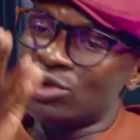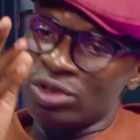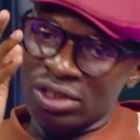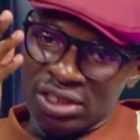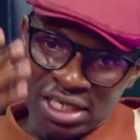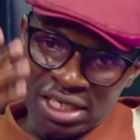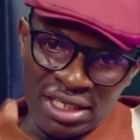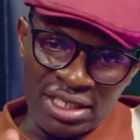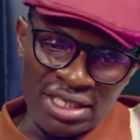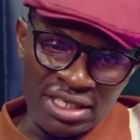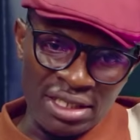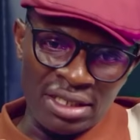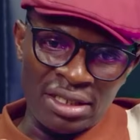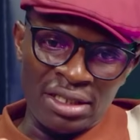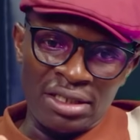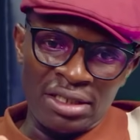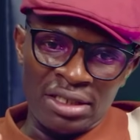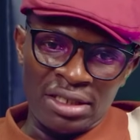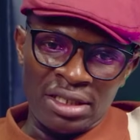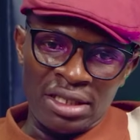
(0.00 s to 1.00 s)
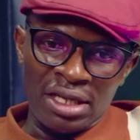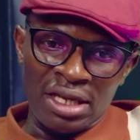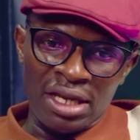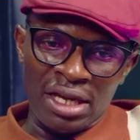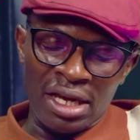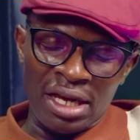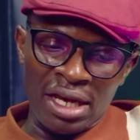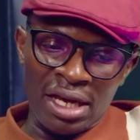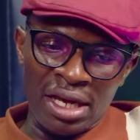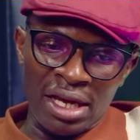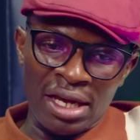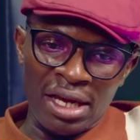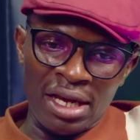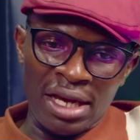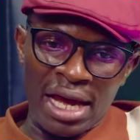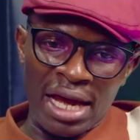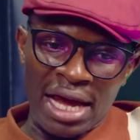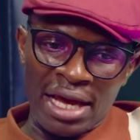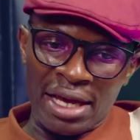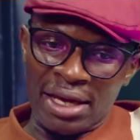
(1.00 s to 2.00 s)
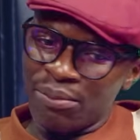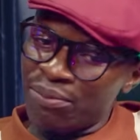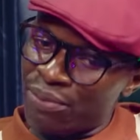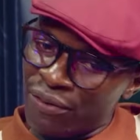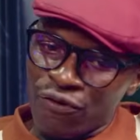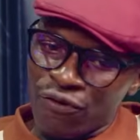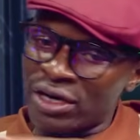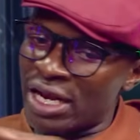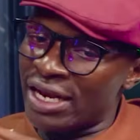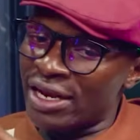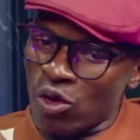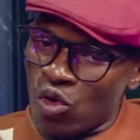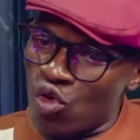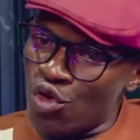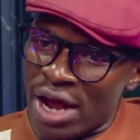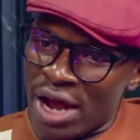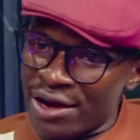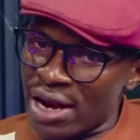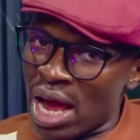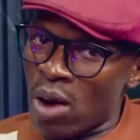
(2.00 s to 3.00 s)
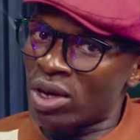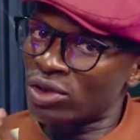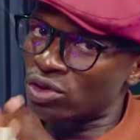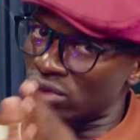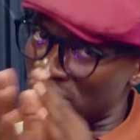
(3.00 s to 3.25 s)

to date. Before I